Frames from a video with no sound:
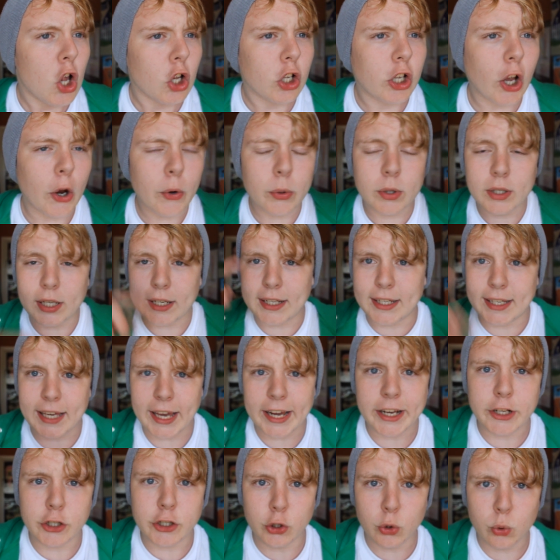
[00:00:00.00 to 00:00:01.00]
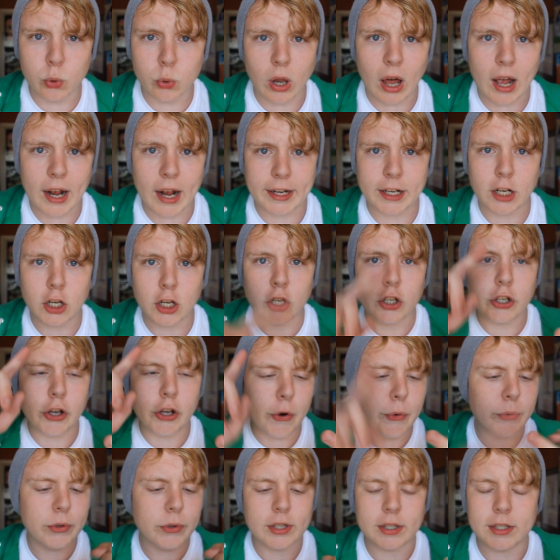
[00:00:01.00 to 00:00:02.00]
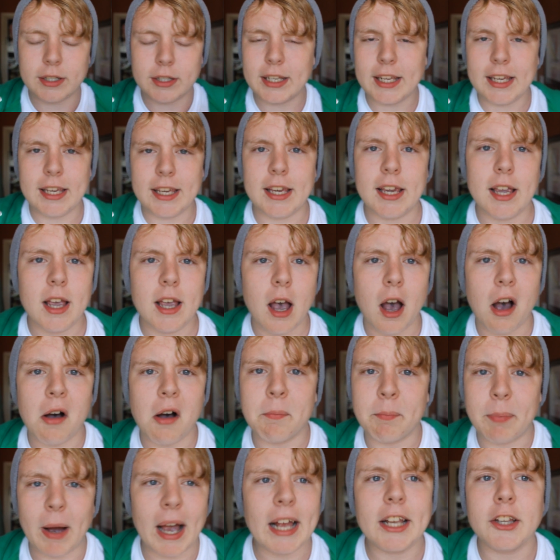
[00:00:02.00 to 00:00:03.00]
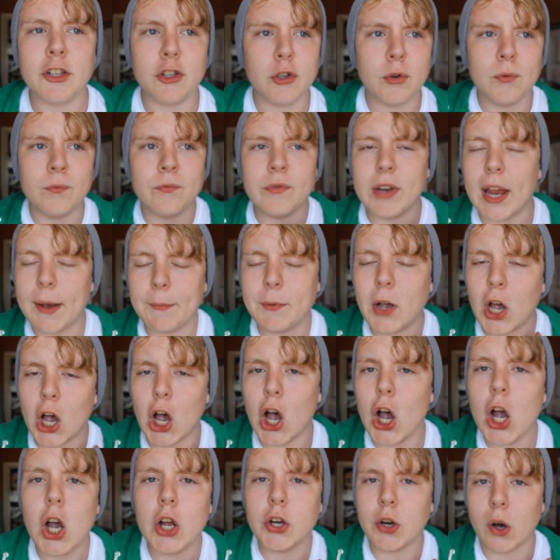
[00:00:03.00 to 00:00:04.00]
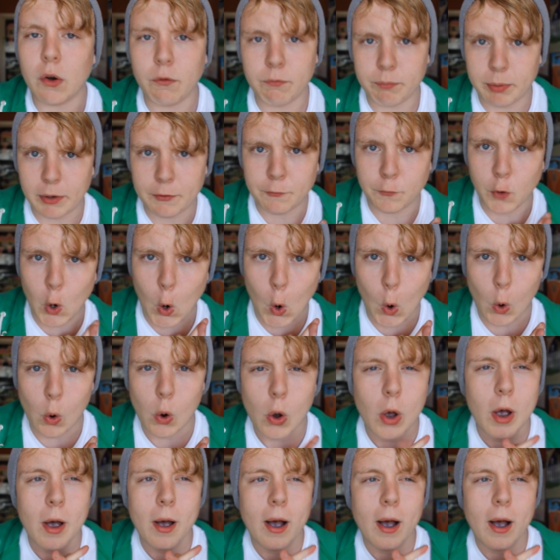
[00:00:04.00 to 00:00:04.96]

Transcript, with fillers: Go to gigs you like. Go to see a band you've never heard of before